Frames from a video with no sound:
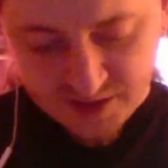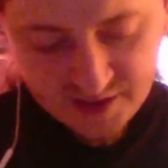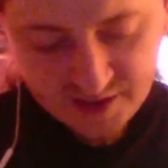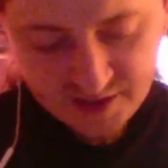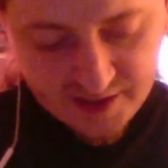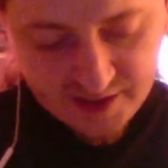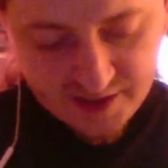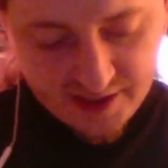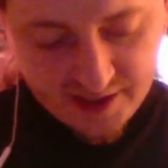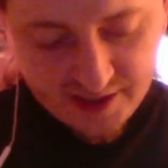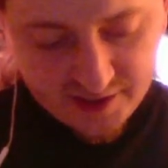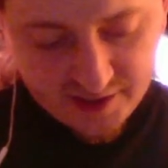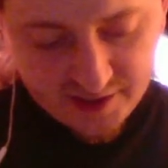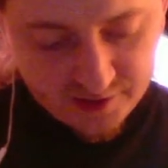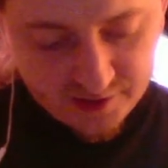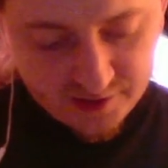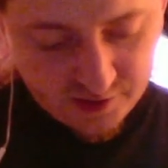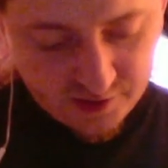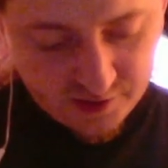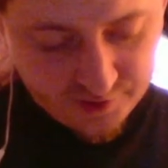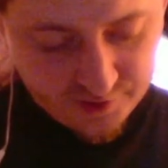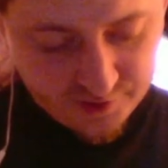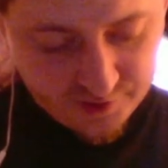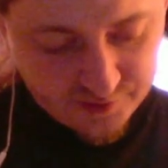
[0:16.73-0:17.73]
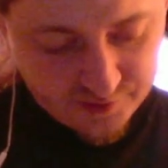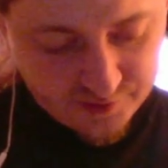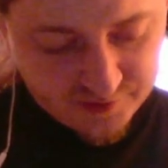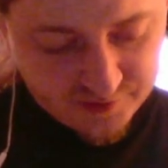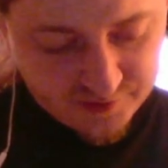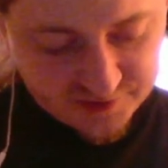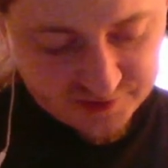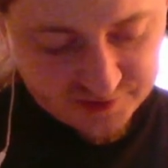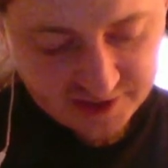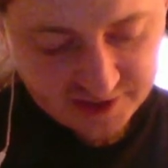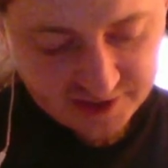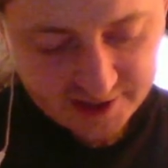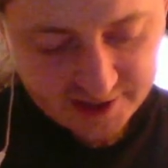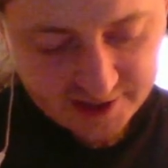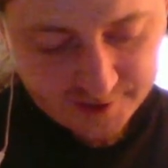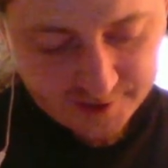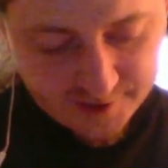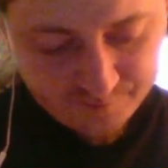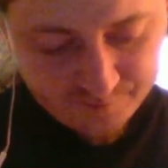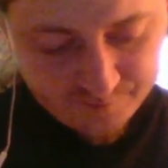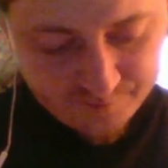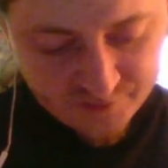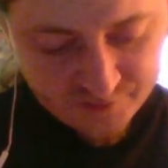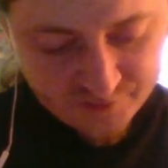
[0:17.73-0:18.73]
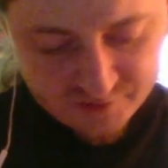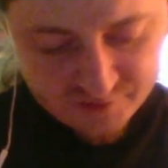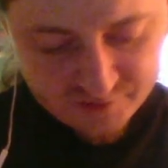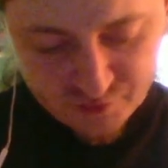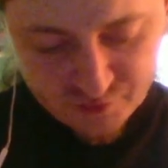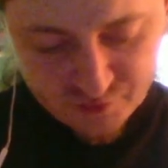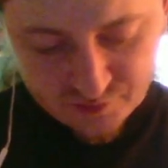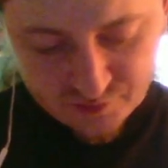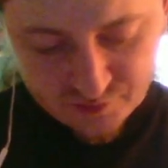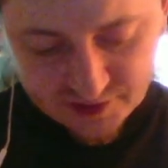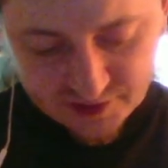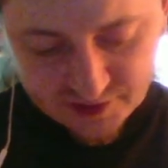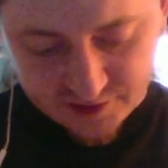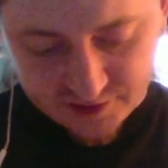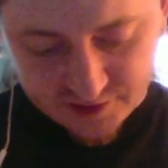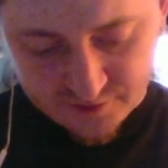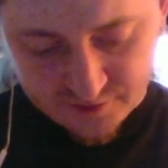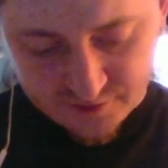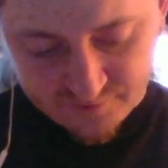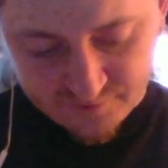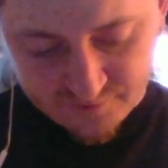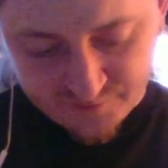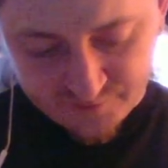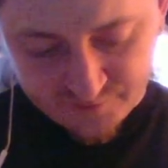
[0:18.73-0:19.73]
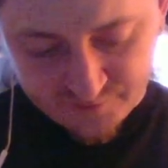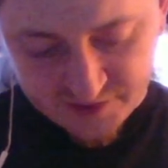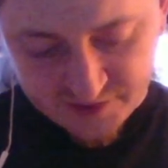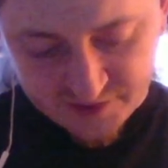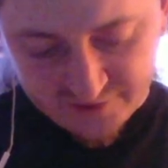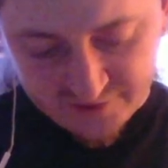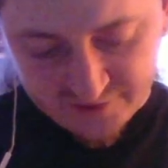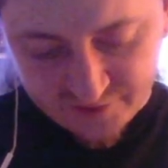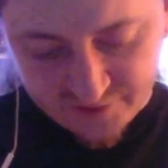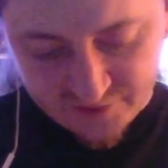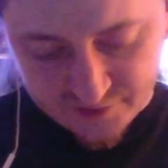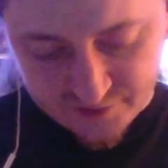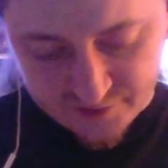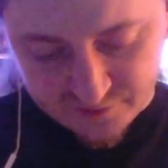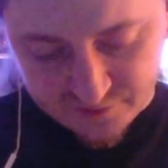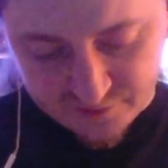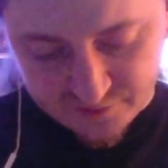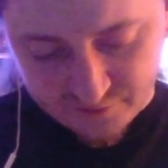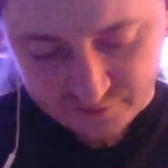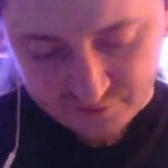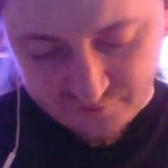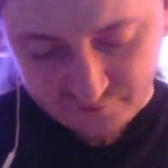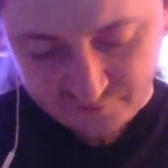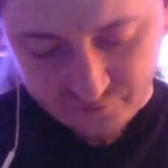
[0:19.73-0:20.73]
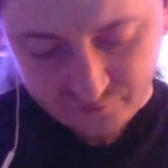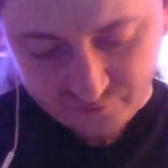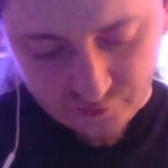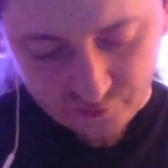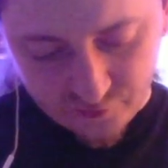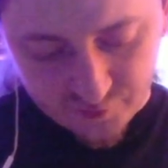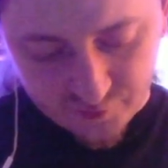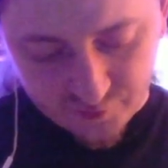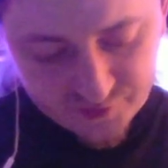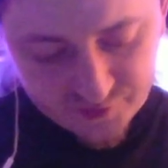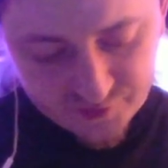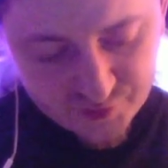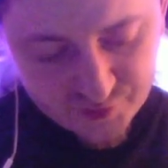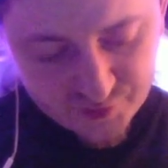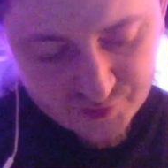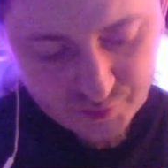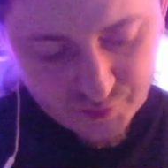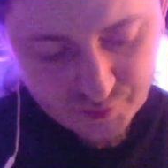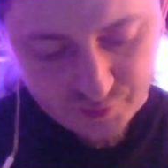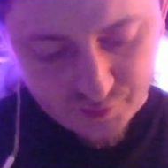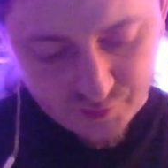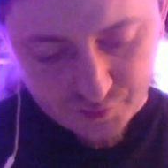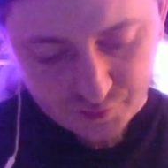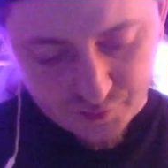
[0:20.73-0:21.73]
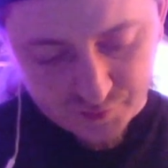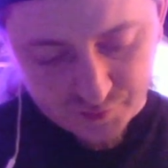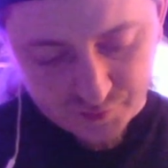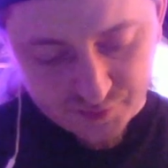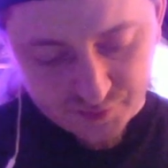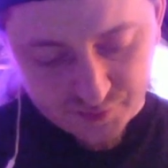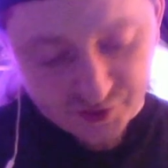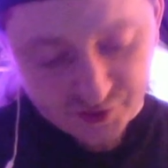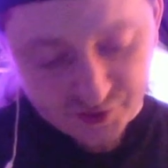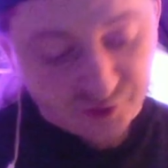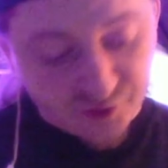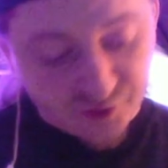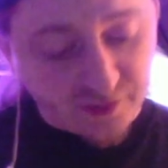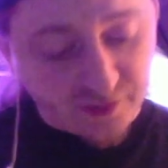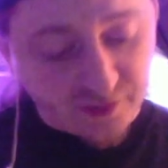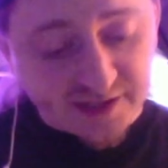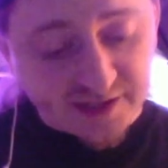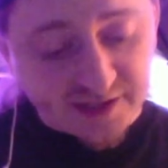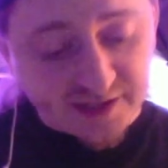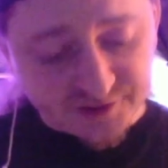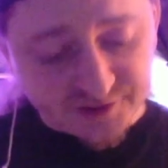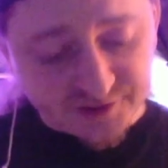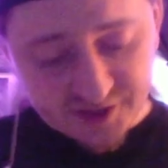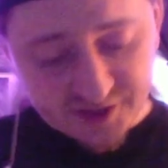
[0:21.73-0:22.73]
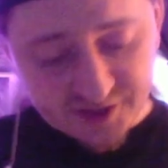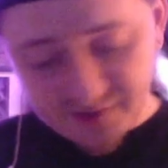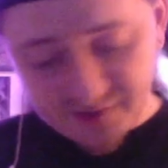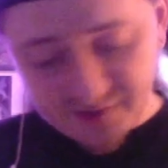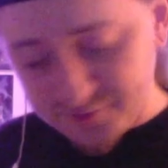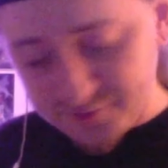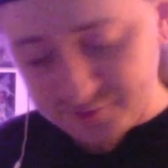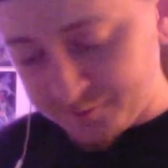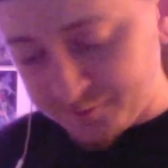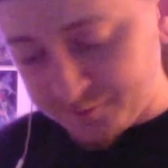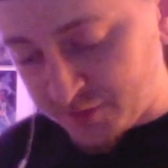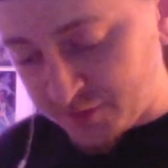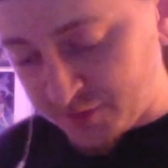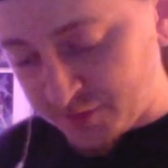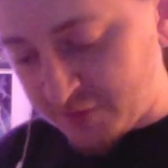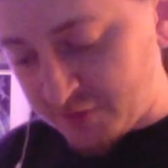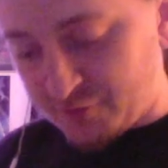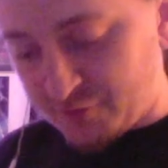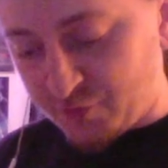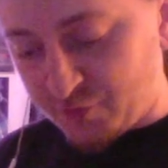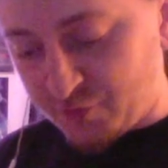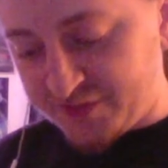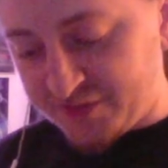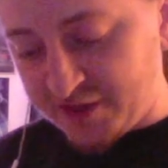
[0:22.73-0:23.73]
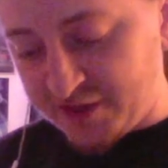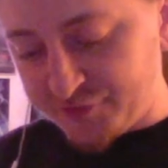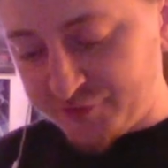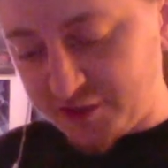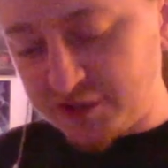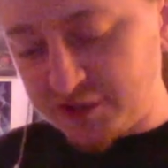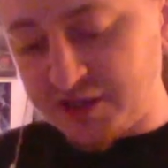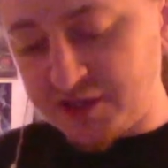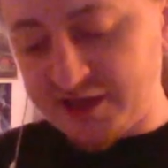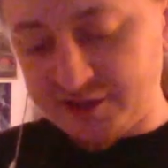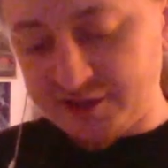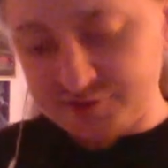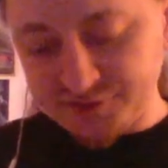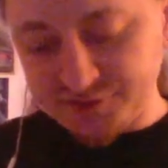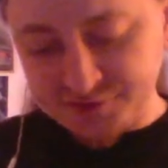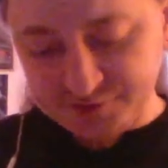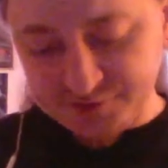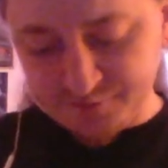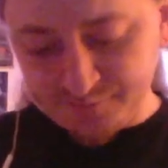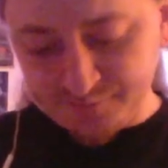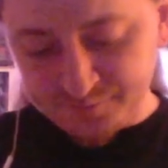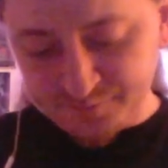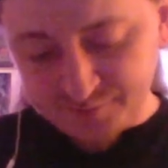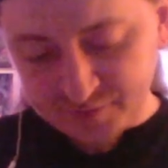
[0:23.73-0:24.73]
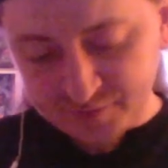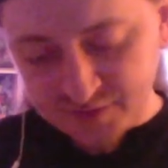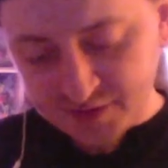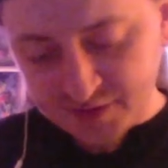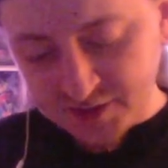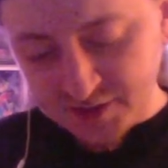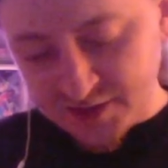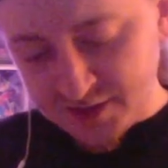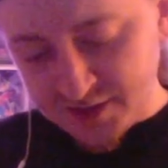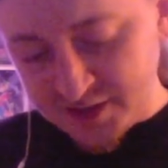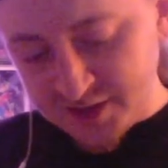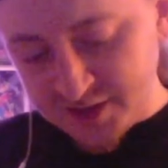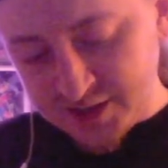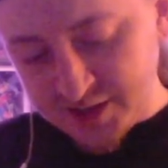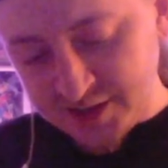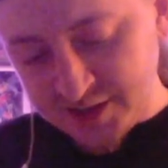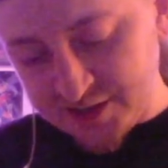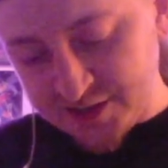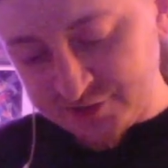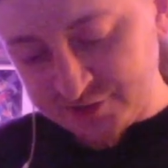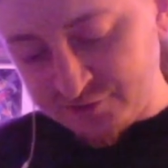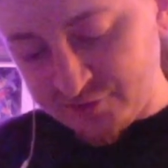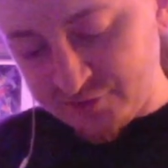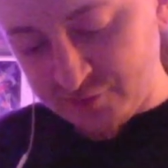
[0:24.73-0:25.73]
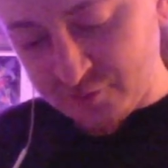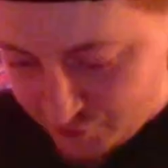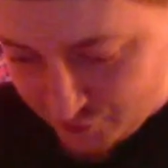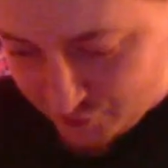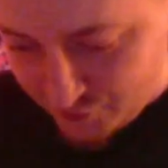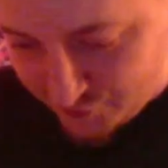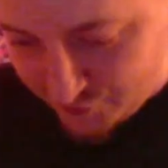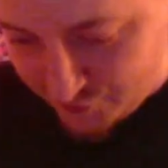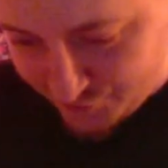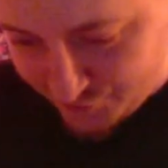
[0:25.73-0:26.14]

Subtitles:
and had cleared the sky, the moonlight giving form to the new landscape, but without the clouds. It had grown.